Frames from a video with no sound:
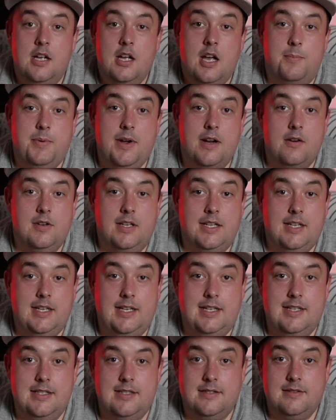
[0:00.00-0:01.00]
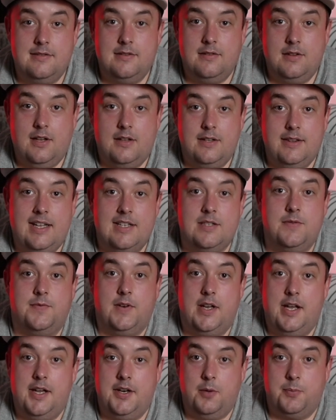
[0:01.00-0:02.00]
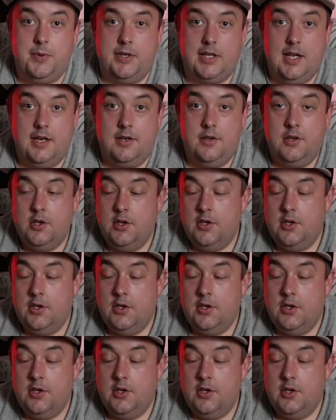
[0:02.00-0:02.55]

apparently he's like that's flared up again.